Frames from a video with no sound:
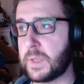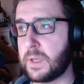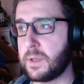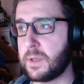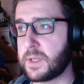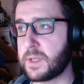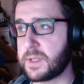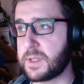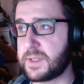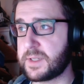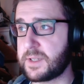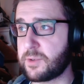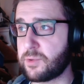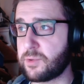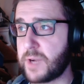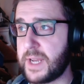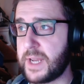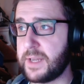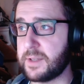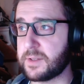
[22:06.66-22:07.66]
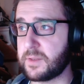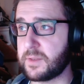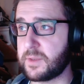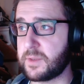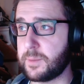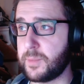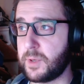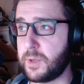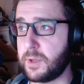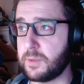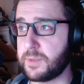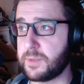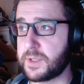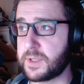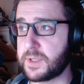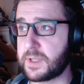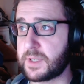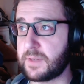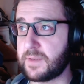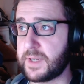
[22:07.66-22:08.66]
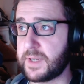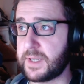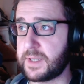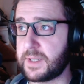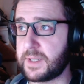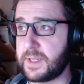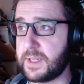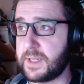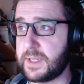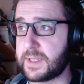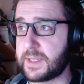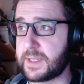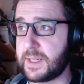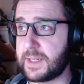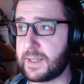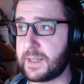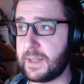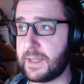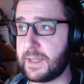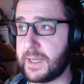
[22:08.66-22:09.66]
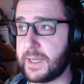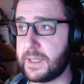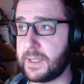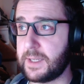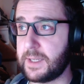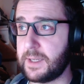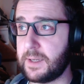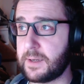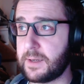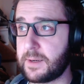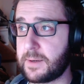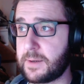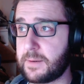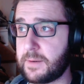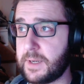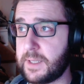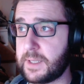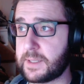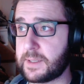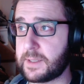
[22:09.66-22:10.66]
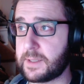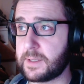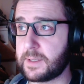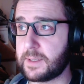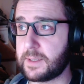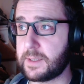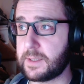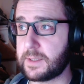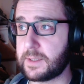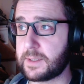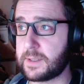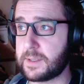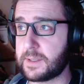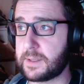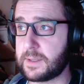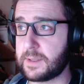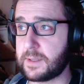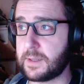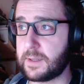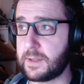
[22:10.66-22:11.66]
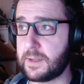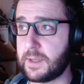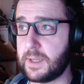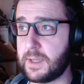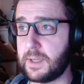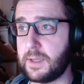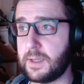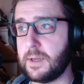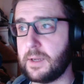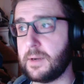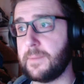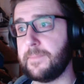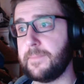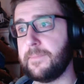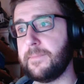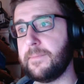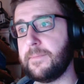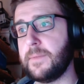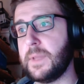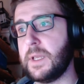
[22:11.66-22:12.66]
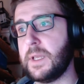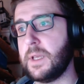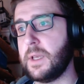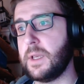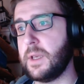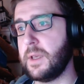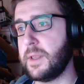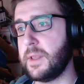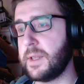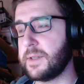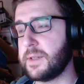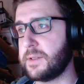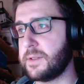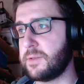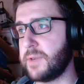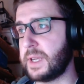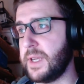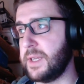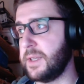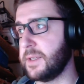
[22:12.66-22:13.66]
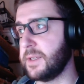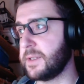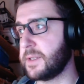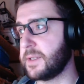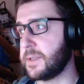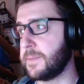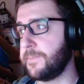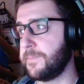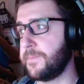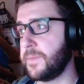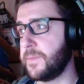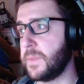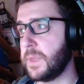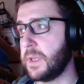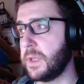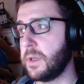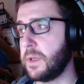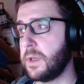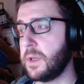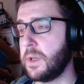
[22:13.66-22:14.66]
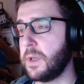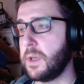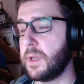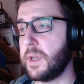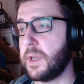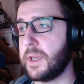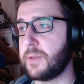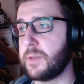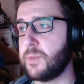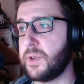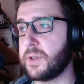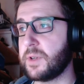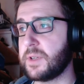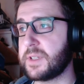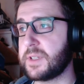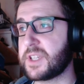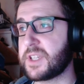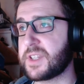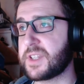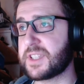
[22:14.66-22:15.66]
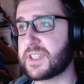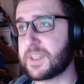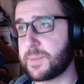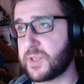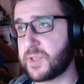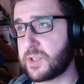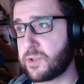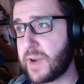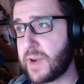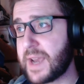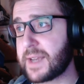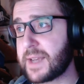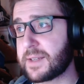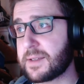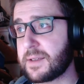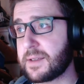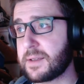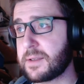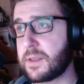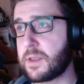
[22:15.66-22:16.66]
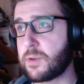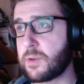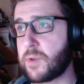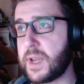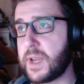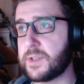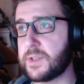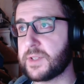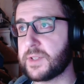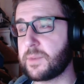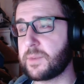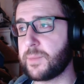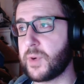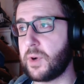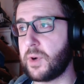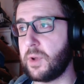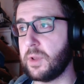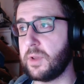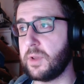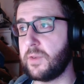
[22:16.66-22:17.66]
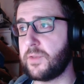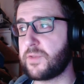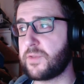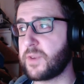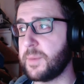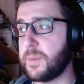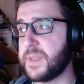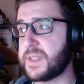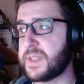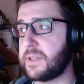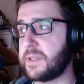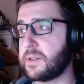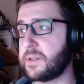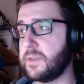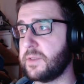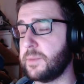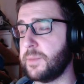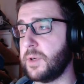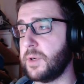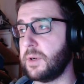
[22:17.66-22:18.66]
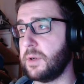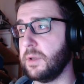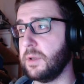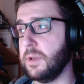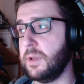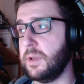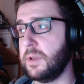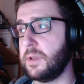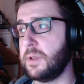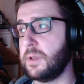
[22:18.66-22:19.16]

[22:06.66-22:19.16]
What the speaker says: That is the radius of the ball, which is kind of like this little line here, right? This thing here. That is the radius. And we're gonna just subtract the radius of the ball from the center of the ball.